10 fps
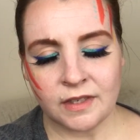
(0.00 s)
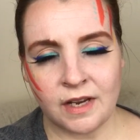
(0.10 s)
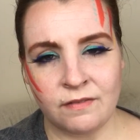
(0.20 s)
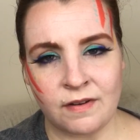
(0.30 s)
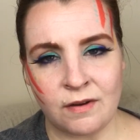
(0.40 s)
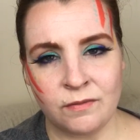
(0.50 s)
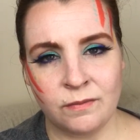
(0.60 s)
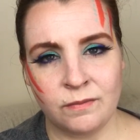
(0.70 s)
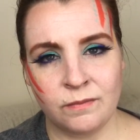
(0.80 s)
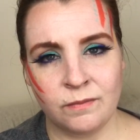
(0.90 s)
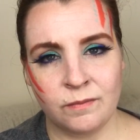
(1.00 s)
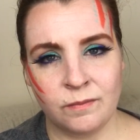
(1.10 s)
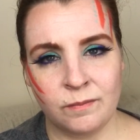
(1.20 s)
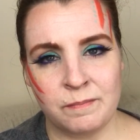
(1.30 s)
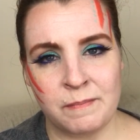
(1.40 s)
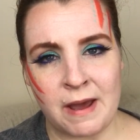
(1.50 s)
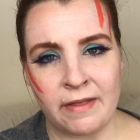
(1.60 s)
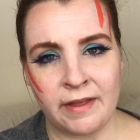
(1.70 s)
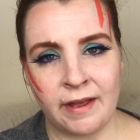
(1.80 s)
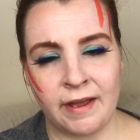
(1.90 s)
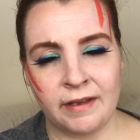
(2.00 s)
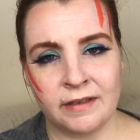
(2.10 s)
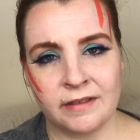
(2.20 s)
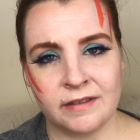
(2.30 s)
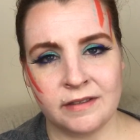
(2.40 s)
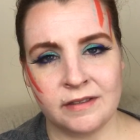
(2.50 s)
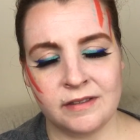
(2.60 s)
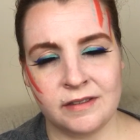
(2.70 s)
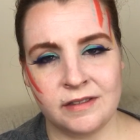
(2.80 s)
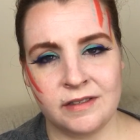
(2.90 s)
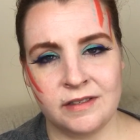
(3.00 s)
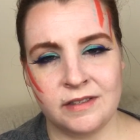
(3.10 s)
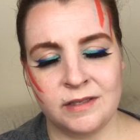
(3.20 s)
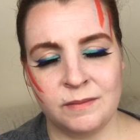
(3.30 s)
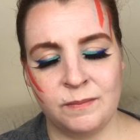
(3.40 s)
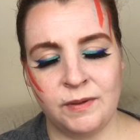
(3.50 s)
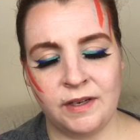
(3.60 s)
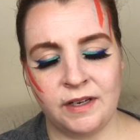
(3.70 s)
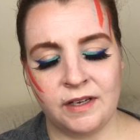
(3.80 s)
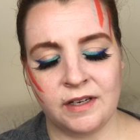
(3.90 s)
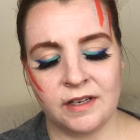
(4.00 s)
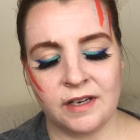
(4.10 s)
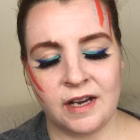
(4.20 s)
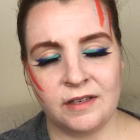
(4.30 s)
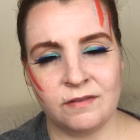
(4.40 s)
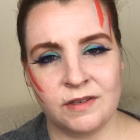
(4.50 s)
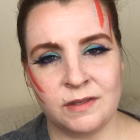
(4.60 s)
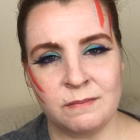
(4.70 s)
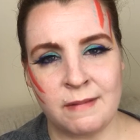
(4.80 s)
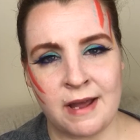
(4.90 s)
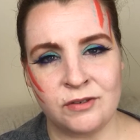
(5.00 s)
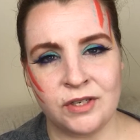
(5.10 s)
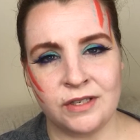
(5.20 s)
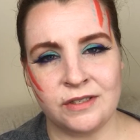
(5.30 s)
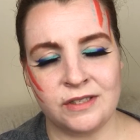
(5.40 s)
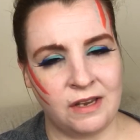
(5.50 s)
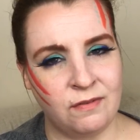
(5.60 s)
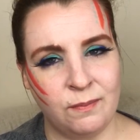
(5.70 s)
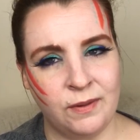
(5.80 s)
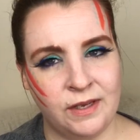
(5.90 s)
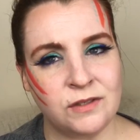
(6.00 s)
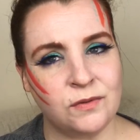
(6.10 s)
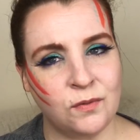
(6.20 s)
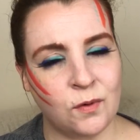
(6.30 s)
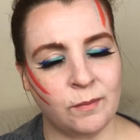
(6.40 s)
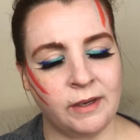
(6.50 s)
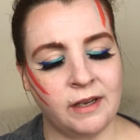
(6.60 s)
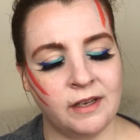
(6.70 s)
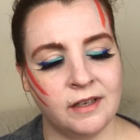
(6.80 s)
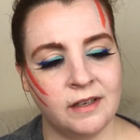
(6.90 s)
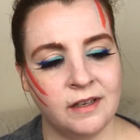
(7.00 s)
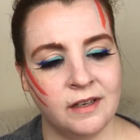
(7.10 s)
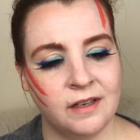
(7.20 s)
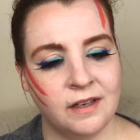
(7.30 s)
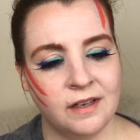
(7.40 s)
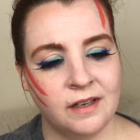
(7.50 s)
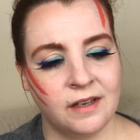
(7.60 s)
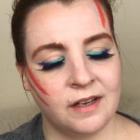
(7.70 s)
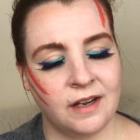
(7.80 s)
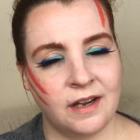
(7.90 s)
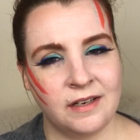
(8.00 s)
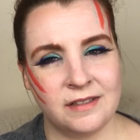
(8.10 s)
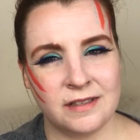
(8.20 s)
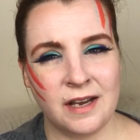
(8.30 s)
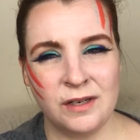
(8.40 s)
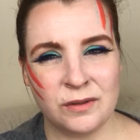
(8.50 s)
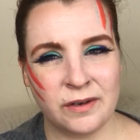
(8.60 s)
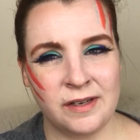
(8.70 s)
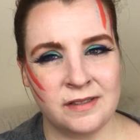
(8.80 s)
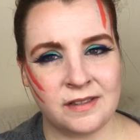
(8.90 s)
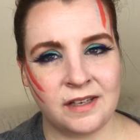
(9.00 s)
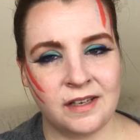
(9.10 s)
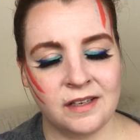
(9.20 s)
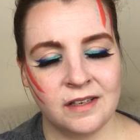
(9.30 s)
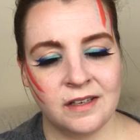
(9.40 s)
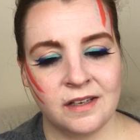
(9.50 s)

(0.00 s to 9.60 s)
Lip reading: I found ballet to be kind of this magic safe place for me, and it's kind of crazy.